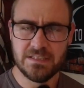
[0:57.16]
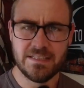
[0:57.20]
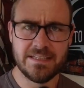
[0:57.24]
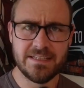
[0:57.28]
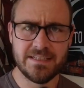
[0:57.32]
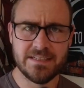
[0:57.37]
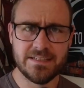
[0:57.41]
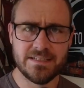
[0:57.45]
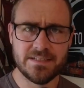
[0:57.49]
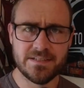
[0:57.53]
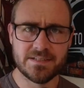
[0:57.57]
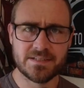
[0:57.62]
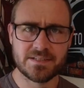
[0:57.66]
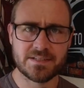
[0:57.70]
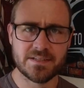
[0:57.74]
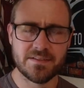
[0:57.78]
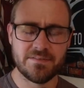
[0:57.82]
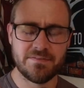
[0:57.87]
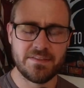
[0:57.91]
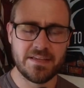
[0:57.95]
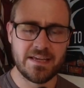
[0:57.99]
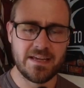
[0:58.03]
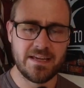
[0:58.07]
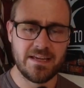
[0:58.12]
is
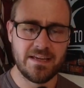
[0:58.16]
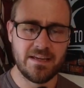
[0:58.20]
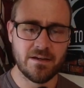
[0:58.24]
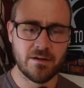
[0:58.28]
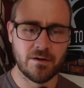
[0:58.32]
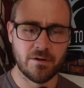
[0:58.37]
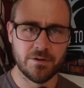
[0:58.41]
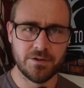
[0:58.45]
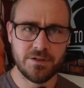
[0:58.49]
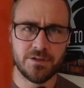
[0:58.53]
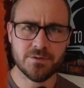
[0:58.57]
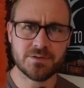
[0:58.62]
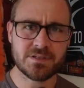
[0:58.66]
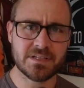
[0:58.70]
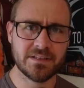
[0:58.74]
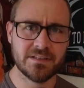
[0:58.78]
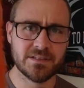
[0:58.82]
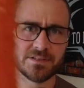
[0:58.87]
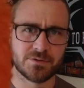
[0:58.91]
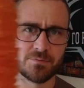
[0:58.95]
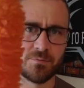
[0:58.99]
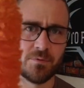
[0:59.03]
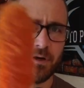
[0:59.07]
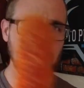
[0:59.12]
they are using
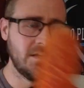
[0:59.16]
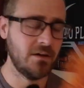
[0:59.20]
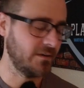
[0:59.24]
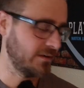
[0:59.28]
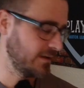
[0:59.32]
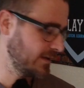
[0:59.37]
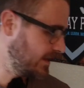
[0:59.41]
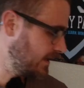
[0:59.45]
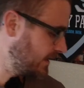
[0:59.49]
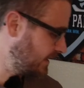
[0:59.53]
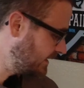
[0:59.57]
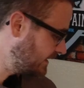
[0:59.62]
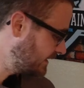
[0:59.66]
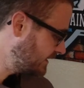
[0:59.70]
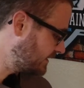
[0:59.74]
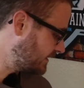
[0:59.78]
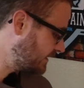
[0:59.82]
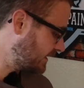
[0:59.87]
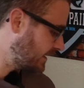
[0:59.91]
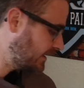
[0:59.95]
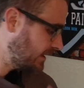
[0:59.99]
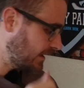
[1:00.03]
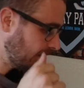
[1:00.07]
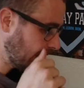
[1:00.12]
this wrong. And
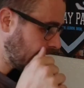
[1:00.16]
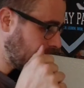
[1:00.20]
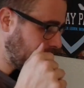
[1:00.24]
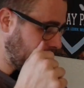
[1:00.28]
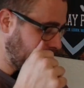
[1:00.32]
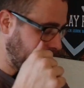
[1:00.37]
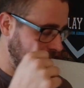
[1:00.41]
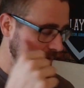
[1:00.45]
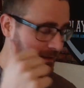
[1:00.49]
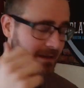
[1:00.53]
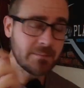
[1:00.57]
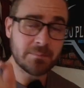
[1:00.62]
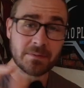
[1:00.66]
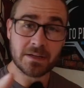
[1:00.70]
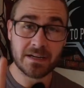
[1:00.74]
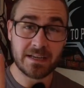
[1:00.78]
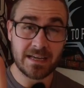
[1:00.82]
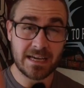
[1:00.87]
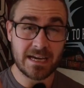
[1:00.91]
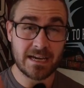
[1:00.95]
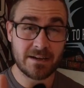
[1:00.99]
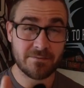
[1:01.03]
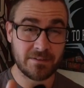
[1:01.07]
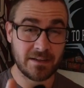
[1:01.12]
I am going
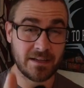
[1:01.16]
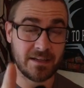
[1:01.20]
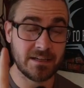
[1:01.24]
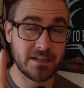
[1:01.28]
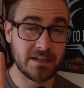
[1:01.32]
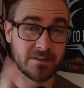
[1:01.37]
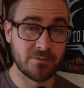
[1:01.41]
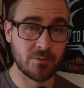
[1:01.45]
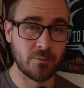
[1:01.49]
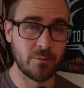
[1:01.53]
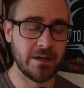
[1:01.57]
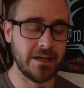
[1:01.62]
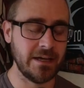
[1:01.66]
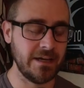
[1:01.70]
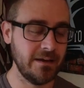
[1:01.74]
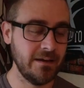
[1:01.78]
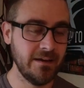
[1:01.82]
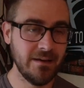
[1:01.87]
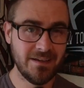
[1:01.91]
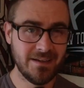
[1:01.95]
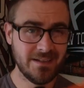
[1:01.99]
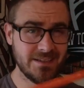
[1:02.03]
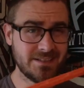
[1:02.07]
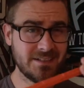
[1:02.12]
to have a
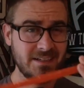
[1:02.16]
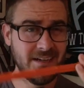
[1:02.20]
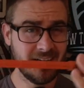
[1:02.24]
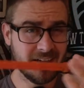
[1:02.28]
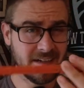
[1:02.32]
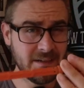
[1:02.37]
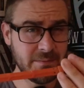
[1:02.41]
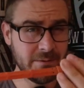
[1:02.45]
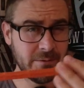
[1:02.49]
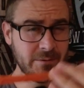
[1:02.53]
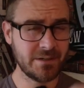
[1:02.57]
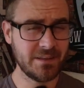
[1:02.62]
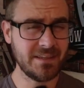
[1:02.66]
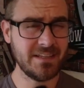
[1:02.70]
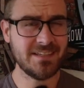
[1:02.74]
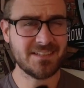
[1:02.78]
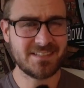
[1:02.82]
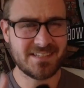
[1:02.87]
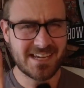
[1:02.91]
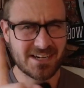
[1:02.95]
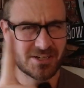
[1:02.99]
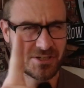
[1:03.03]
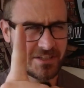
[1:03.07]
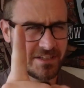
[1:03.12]
giveaway. It's not going to be one of
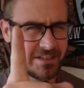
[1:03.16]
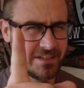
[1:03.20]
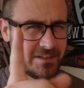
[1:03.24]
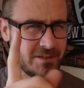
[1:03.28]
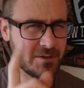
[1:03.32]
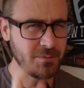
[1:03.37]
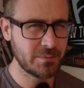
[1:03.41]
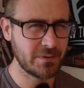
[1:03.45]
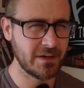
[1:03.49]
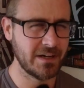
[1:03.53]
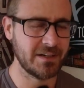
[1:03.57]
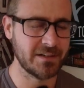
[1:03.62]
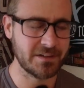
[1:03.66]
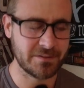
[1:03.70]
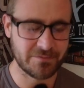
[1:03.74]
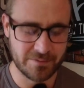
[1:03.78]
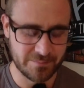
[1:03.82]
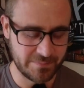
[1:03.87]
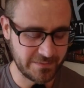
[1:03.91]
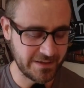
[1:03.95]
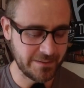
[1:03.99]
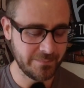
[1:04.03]
these. It's actually a new product from